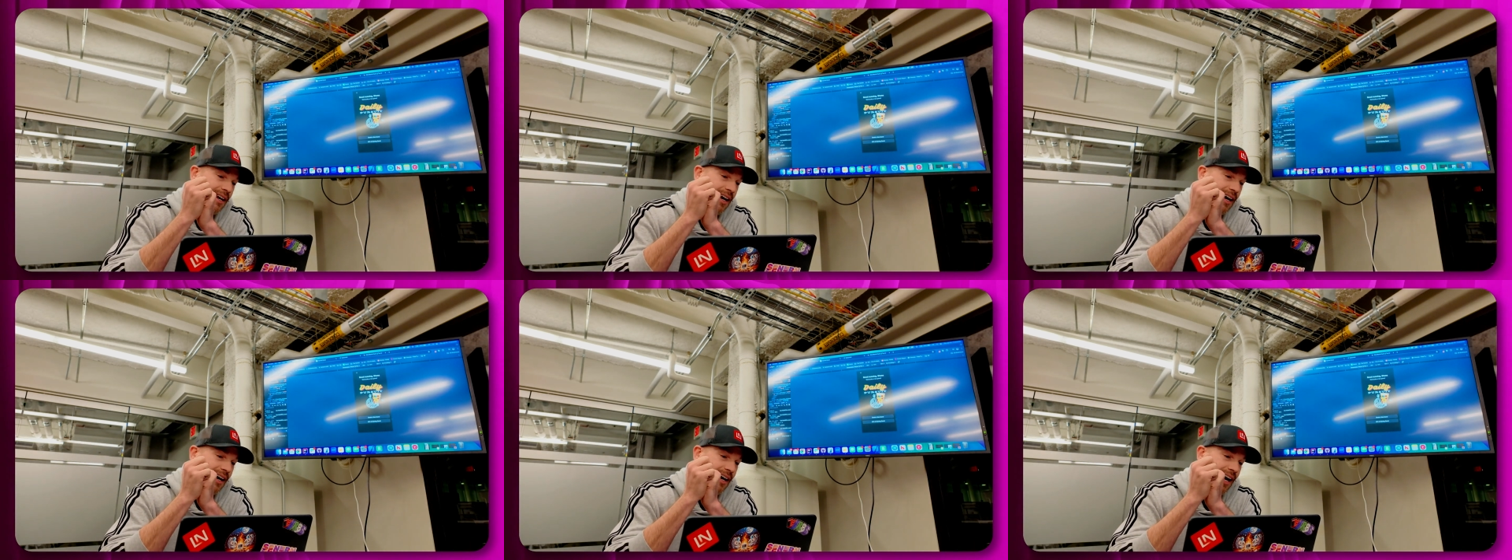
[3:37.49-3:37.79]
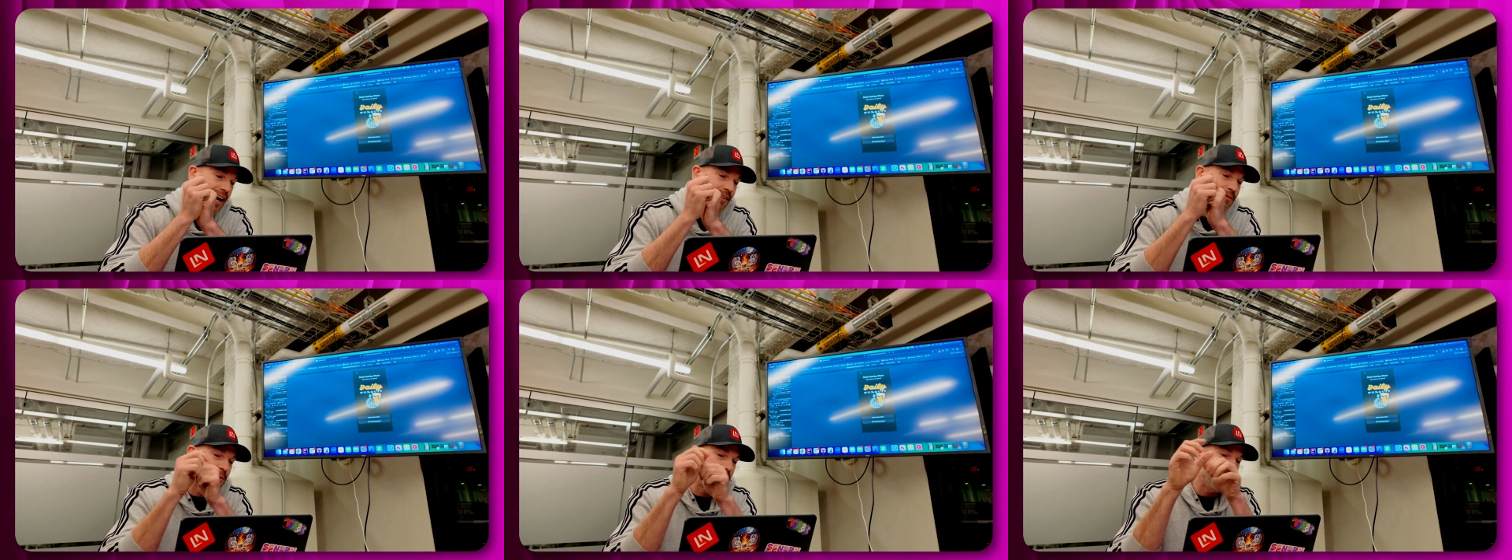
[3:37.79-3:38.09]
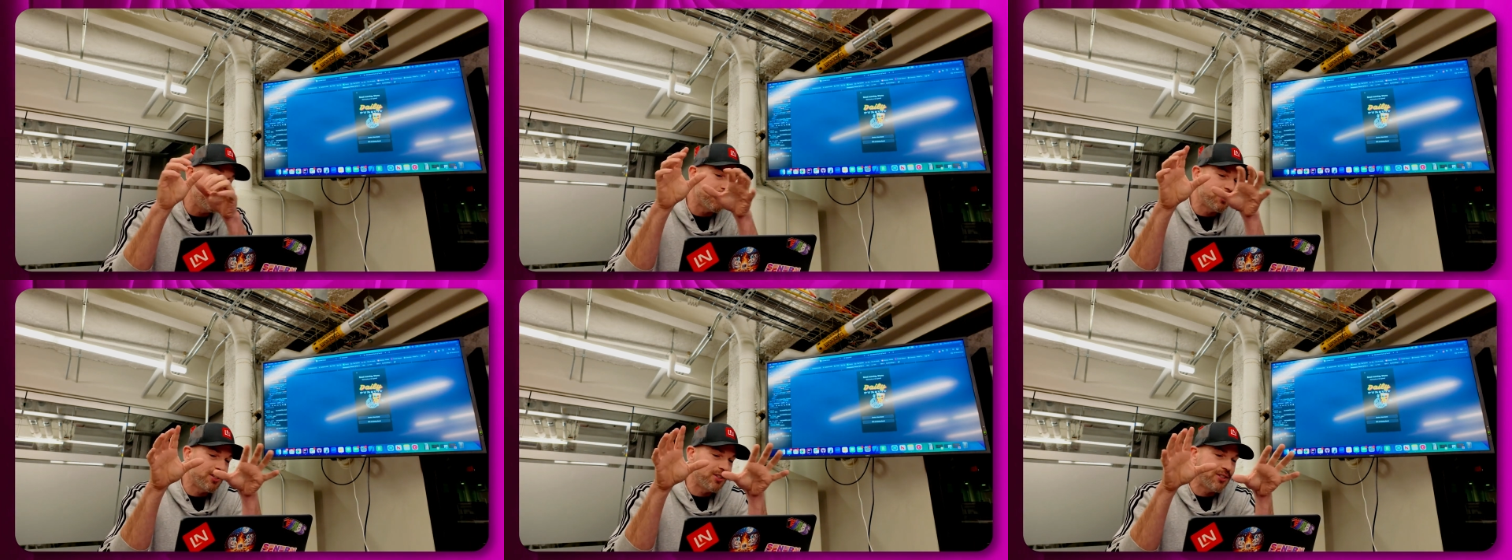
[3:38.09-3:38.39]
I have
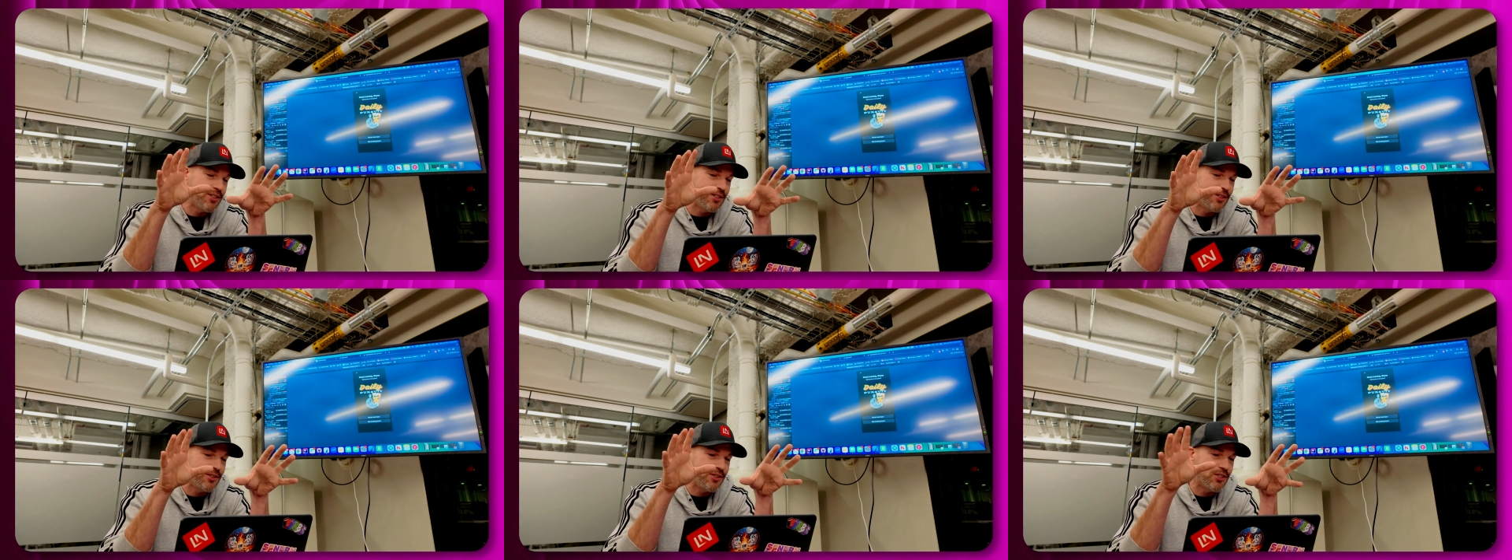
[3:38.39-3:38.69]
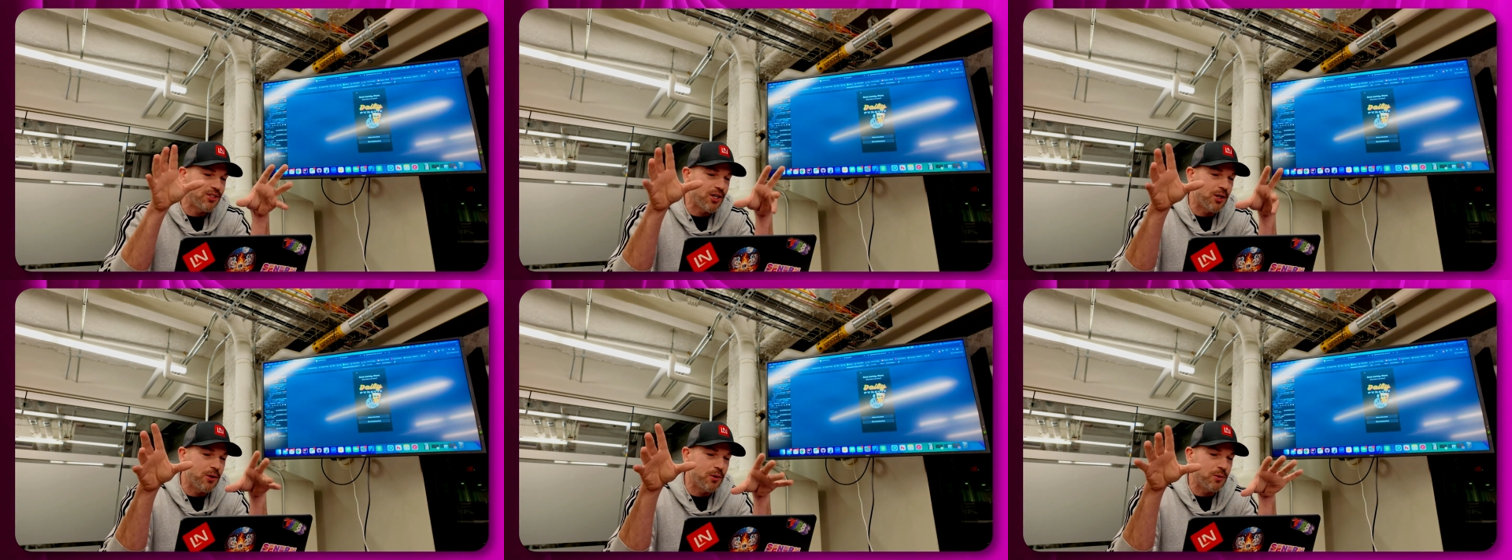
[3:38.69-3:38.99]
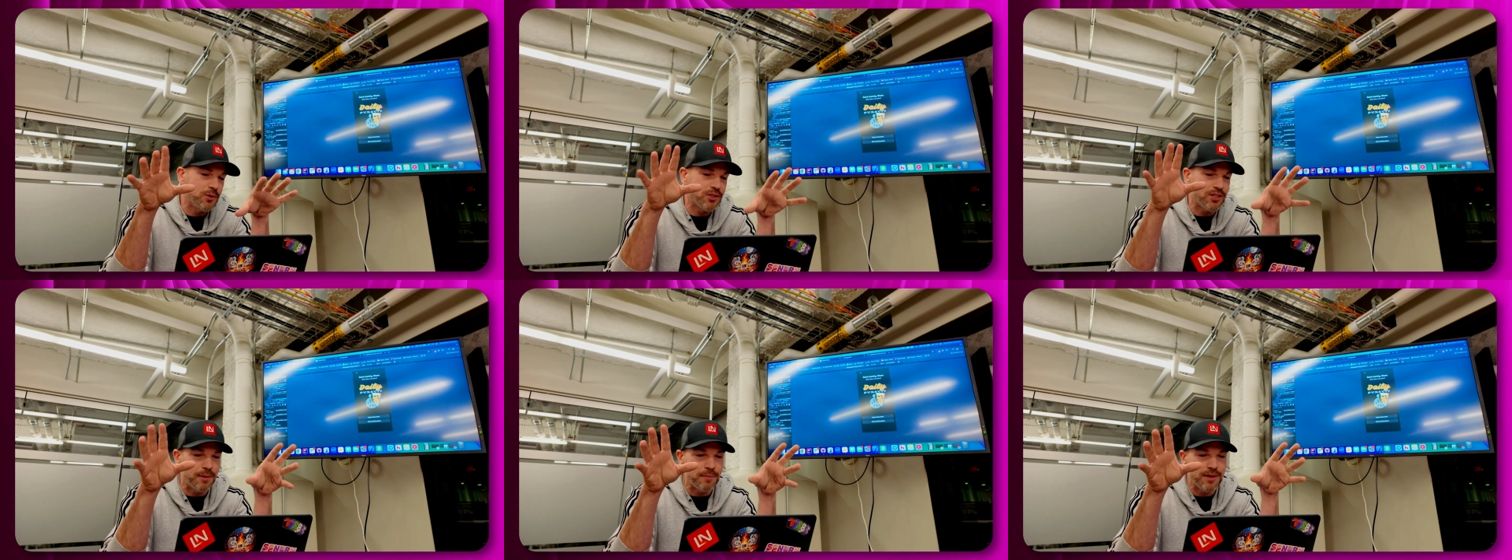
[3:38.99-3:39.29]
permission to
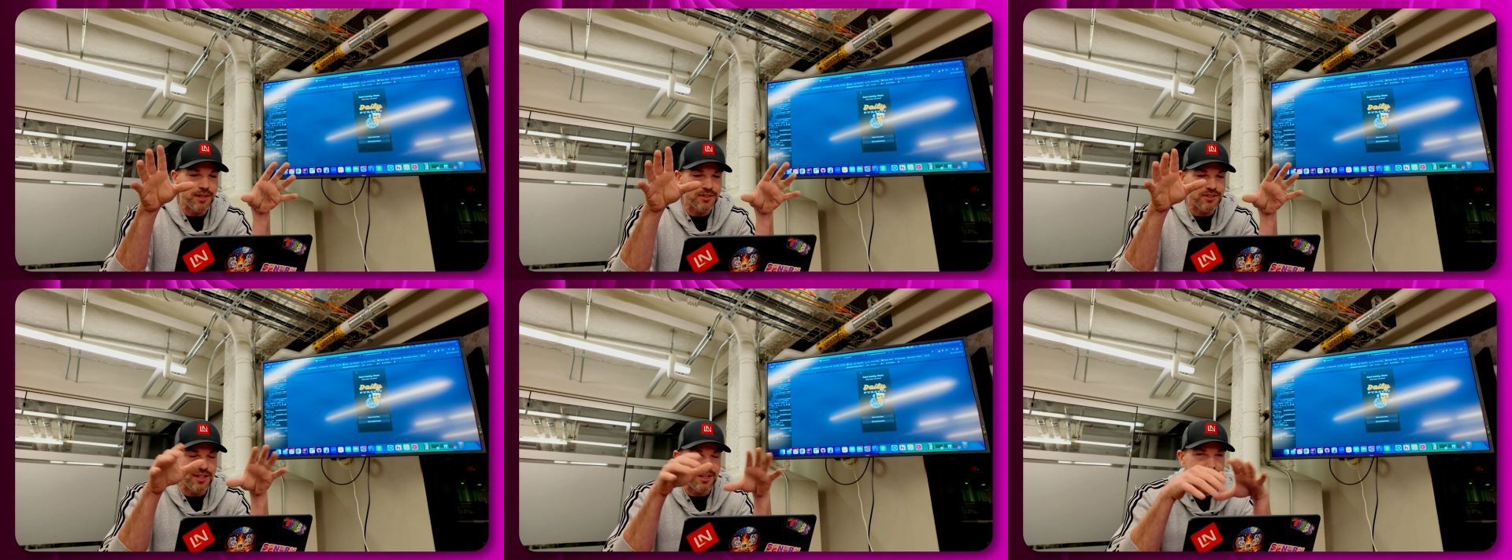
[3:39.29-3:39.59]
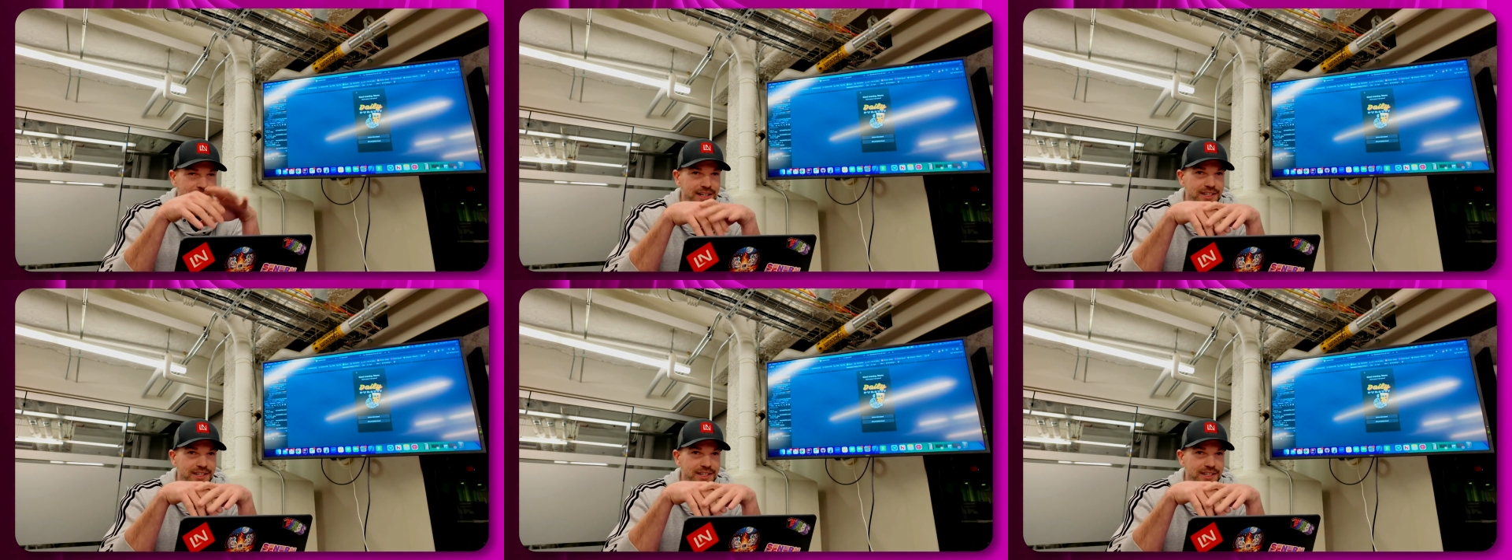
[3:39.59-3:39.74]
show some of the stuff.